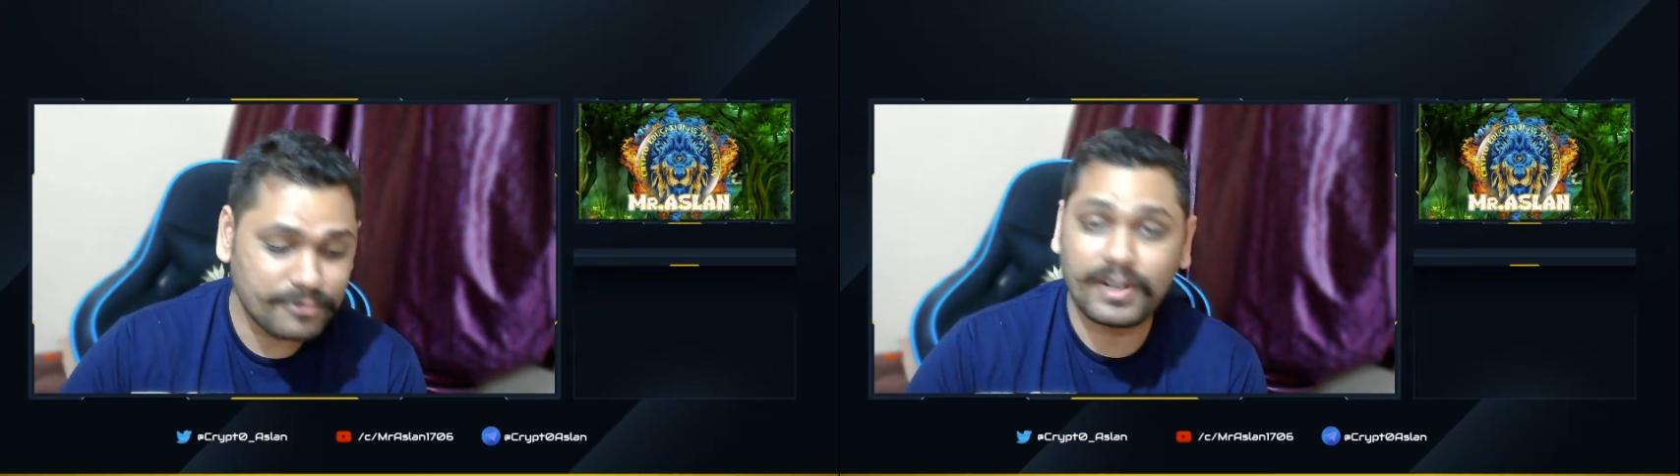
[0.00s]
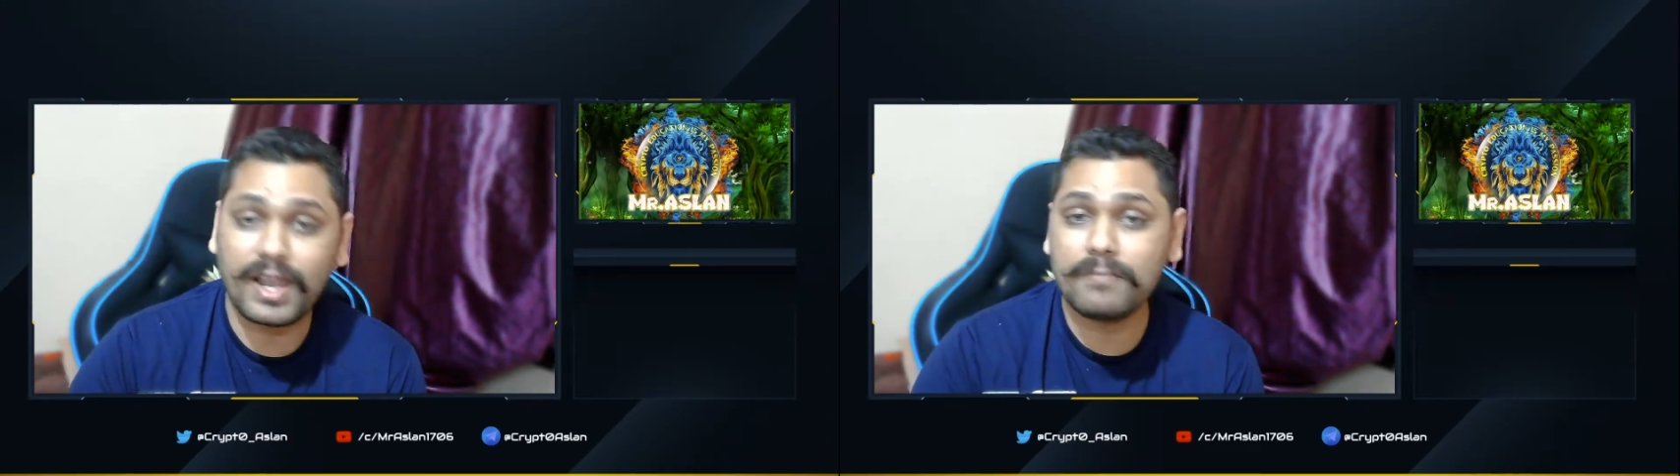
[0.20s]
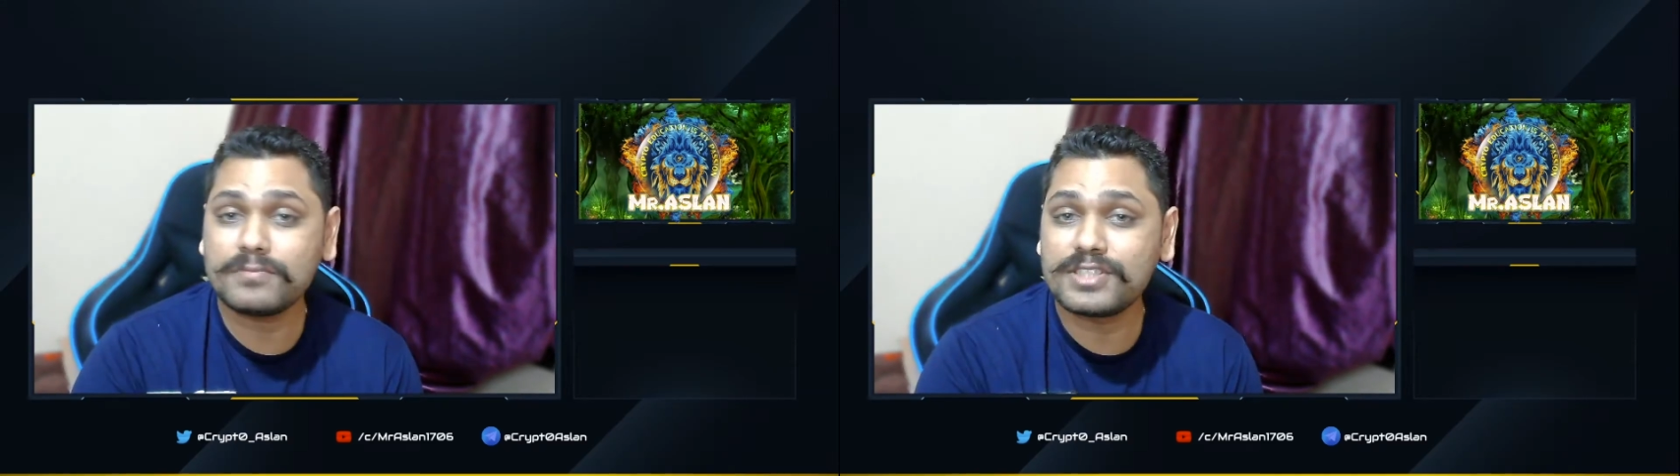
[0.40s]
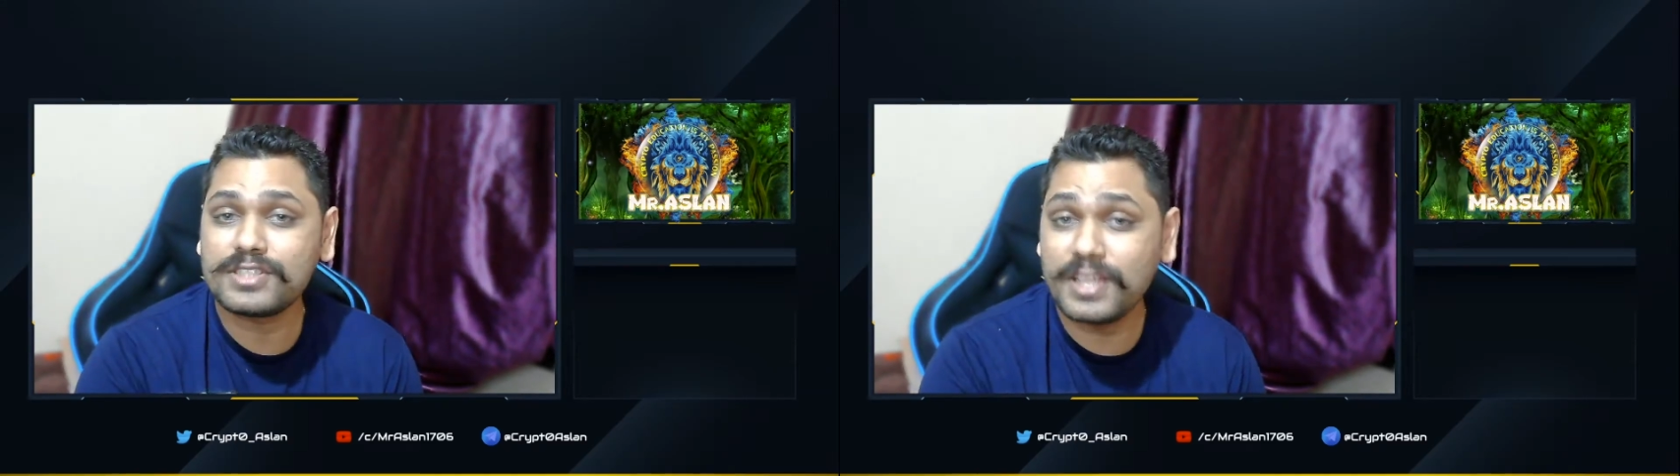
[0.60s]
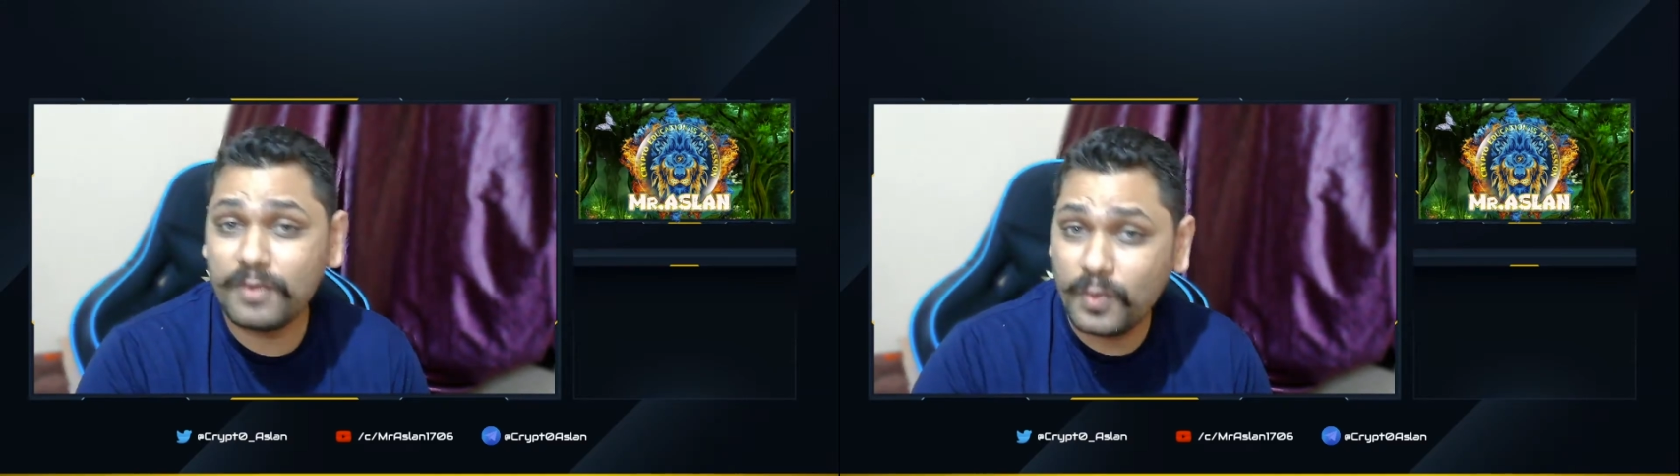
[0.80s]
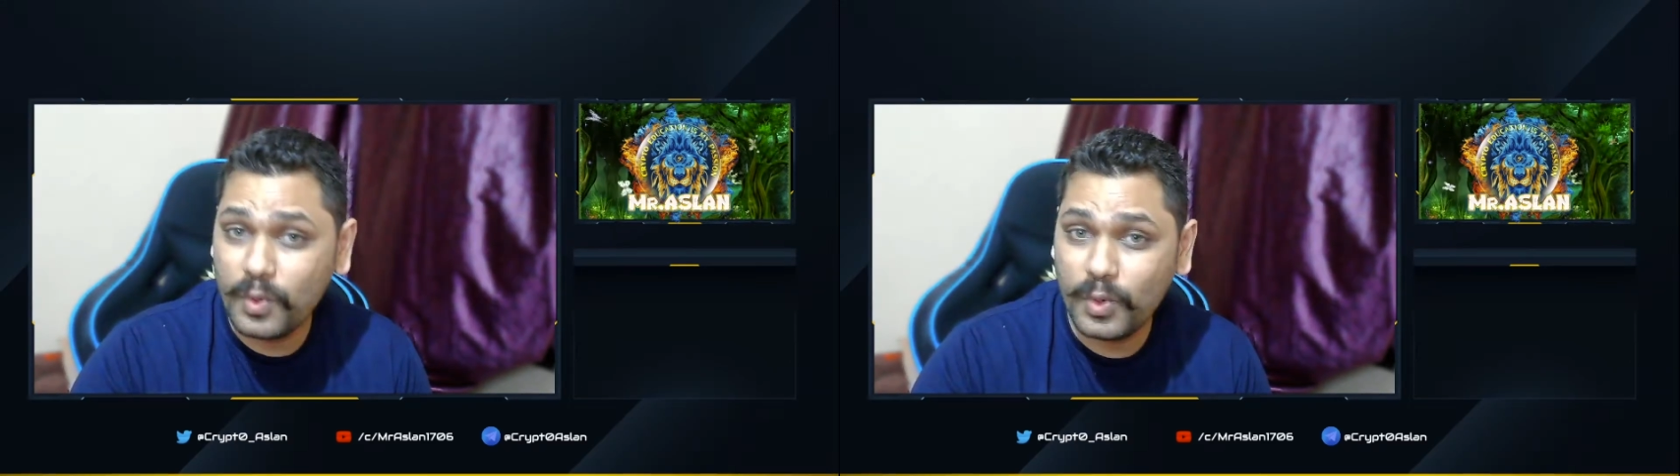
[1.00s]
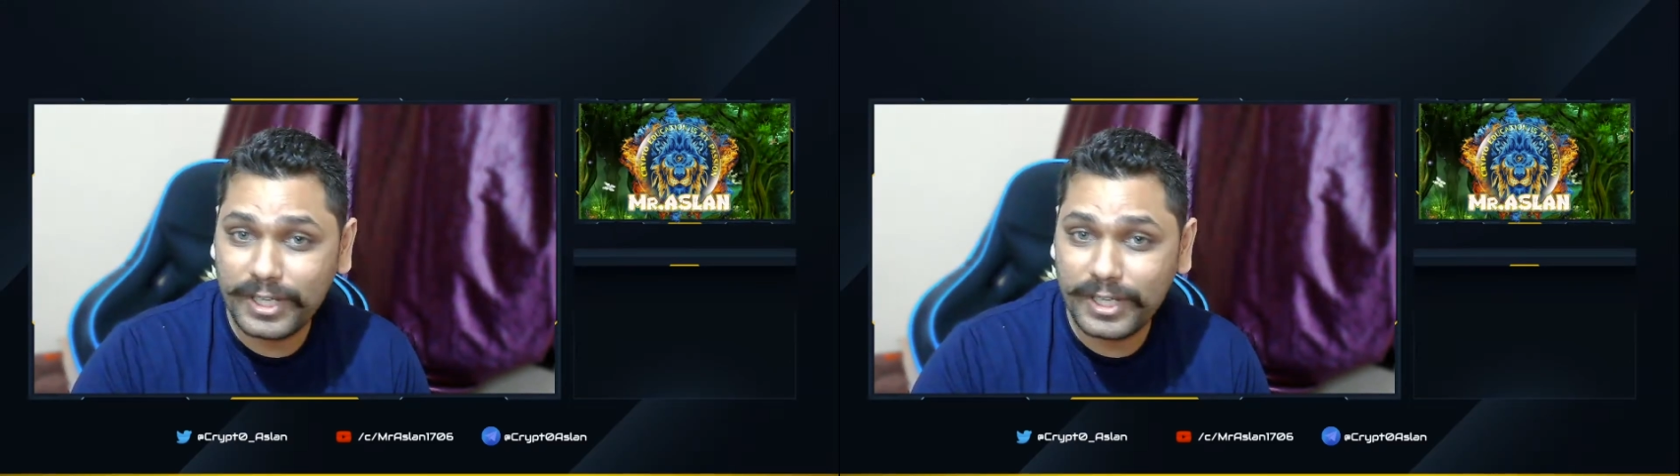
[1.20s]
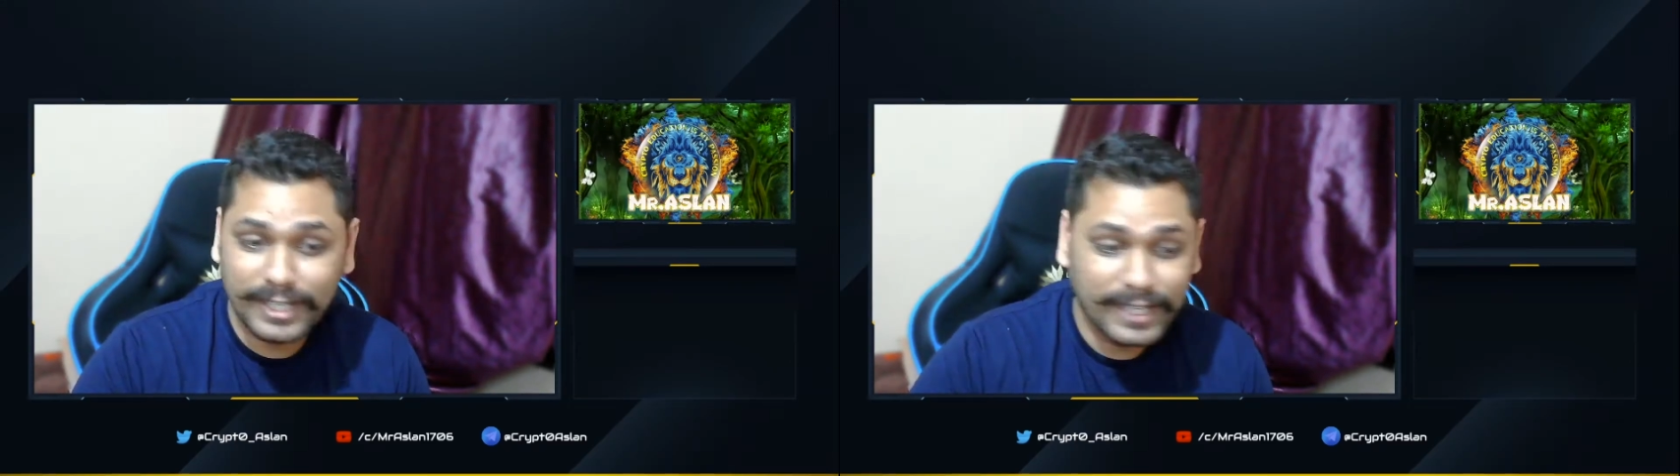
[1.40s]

from Silver Silvervolt